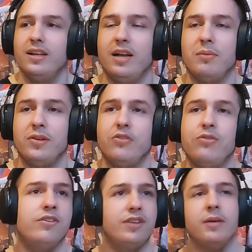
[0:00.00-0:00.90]
I mean, the
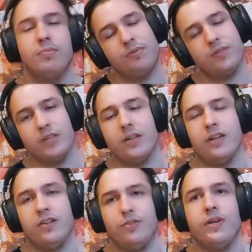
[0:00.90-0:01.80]
song is hype. Uh,
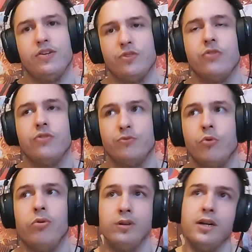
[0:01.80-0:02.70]
it's very just
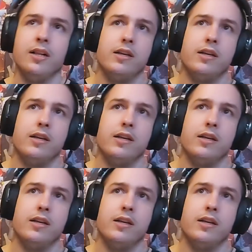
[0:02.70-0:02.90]
cool.